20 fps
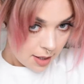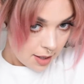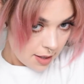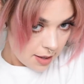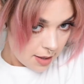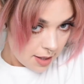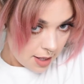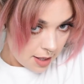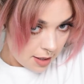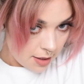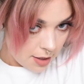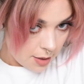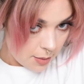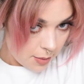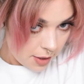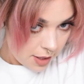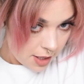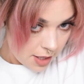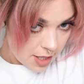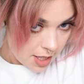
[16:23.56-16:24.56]
And then you
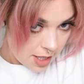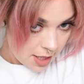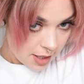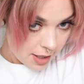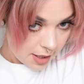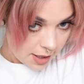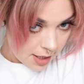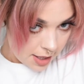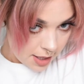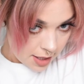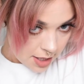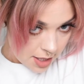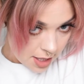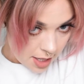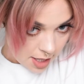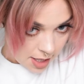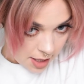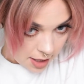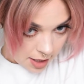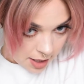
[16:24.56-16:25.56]
wanna gently
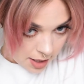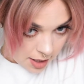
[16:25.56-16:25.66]
tug